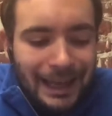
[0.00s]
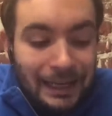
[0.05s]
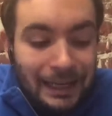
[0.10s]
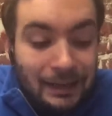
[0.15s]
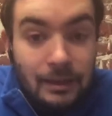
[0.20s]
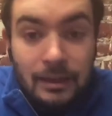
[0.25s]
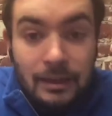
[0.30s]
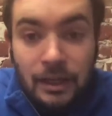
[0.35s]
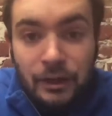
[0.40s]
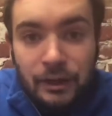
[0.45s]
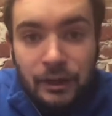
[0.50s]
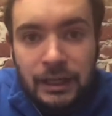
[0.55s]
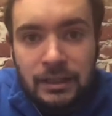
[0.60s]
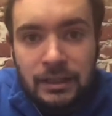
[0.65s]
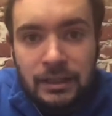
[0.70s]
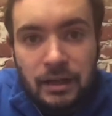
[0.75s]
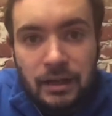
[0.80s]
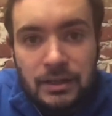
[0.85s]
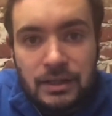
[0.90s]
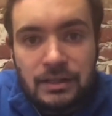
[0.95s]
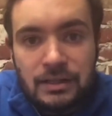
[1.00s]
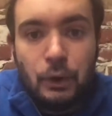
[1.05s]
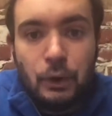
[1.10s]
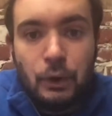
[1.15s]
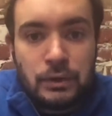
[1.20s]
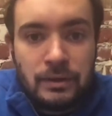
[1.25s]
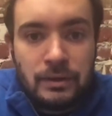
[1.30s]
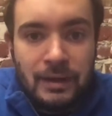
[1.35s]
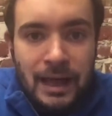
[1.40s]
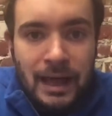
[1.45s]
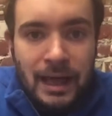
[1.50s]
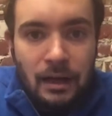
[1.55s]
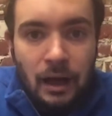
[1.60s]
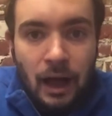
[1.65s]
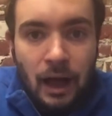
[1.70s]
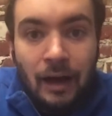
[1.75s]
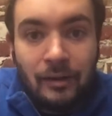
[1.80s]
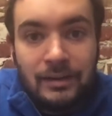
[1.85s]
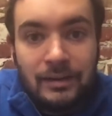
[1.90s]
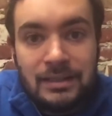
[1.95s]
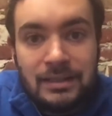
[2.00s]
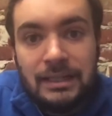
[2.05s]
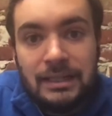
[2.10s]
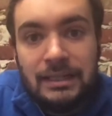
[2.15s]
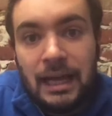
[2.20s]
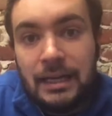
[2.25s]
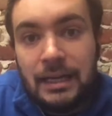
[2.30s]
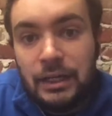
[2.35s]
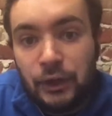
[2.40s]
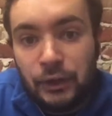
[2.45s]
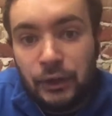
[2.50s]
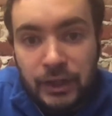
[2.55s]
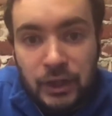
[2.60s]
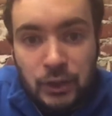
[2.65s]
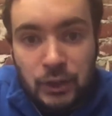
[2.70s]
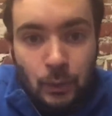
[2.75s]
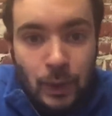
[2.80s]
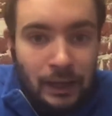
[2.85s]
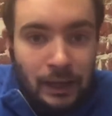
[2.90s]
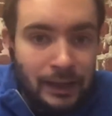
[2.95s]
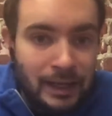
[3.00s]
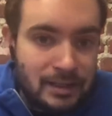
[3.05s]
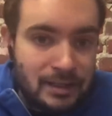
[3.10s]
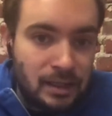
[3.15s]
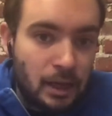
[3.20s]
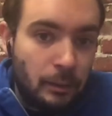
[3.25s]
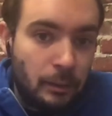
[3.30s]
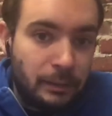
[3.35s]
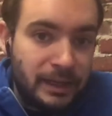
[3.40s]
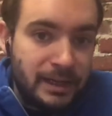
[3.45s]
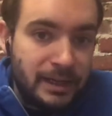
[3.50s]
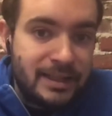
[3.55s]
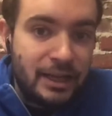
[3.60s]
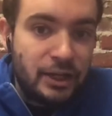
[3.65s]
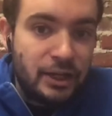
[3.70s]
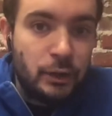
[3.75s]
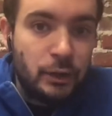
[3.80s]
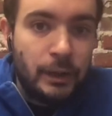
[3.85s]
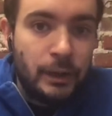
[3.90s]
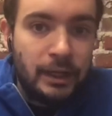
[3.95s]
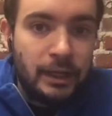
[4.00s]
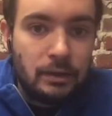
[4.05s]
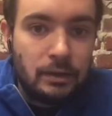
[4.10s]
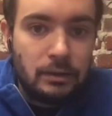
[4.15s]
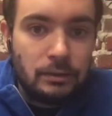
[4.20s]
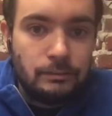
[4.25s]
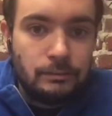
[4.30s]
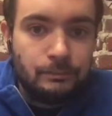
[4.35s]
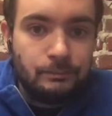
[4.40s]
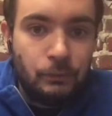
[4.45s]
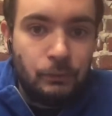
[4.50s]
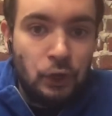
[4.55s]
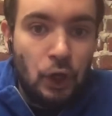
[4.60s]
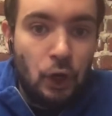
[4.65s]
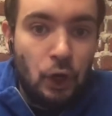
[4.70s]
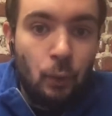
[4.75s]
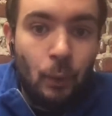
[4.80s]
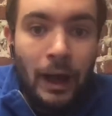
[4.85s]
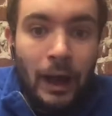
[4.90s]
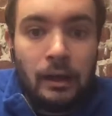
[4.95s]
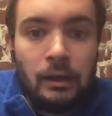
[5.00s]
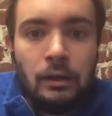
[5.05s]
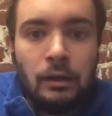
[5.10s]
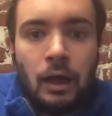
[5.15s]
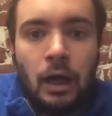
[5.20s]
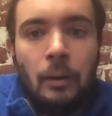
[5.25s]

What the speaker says: In theory, it does most of that. Obviously, not nearly as well as the companies that do it, well.